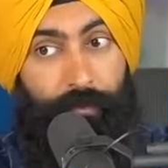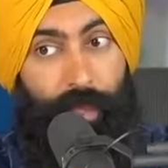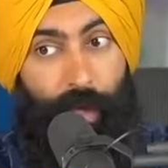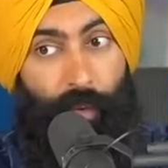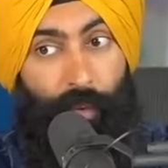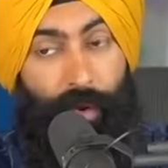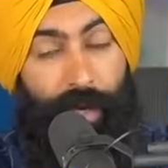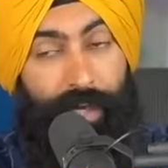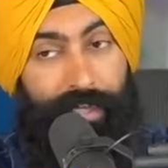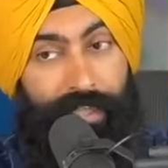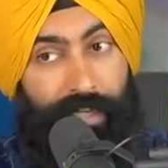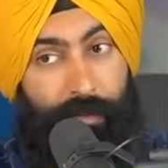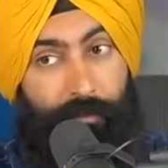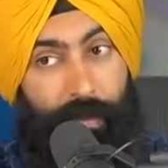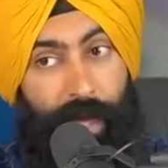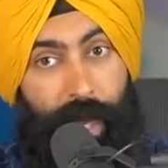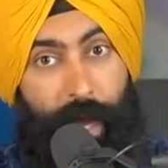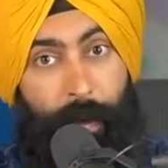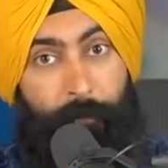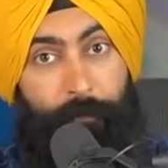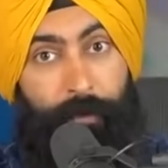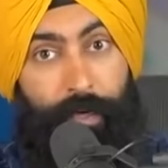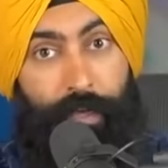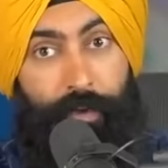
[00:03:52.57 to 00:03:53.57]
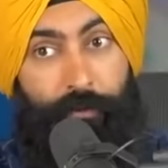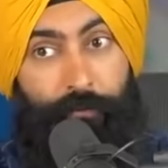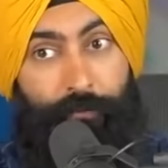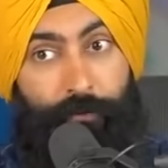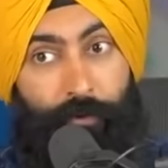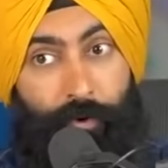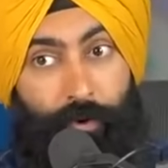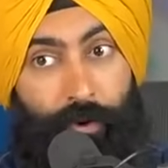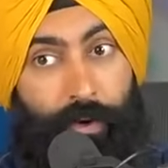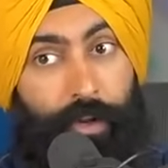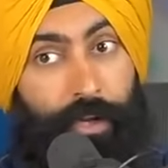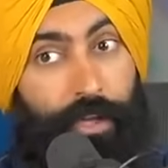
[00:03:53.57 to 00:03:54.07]
And what ends up happening
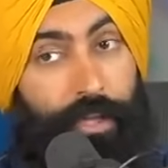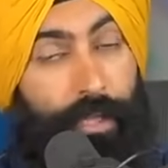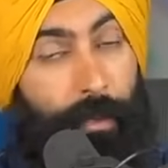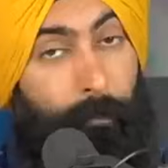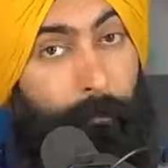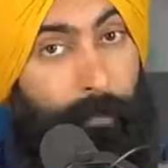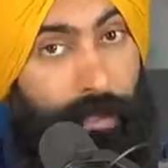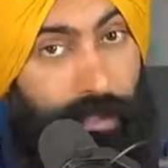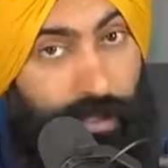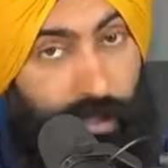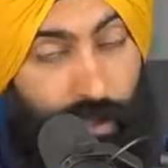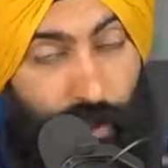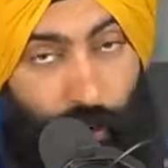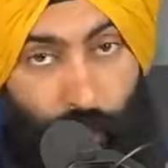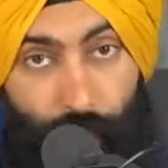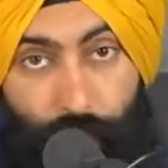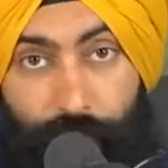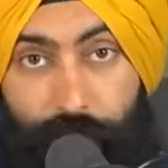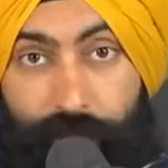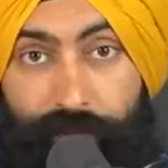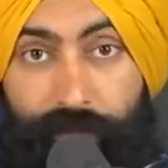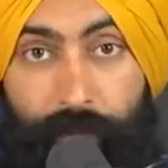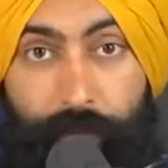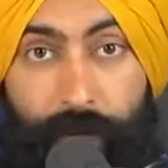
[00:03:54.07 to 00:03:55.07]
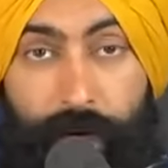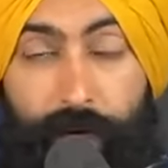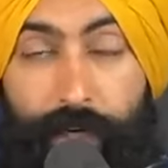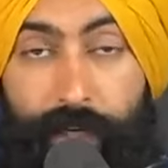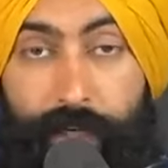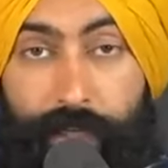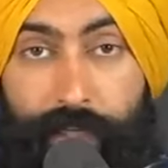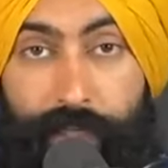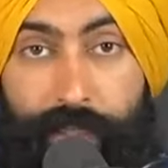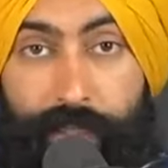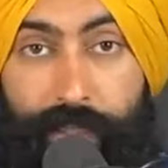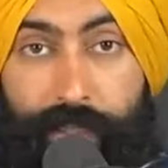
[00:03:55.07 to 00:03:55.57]
for the majority of
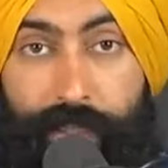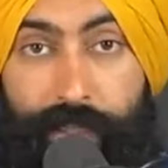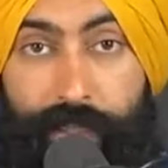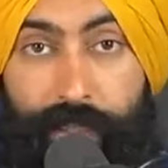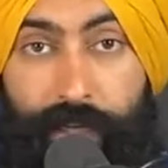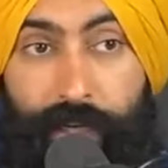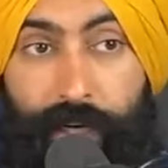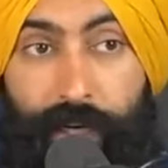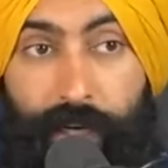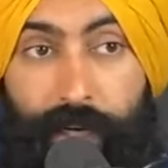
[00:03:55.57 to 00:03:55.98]
Americans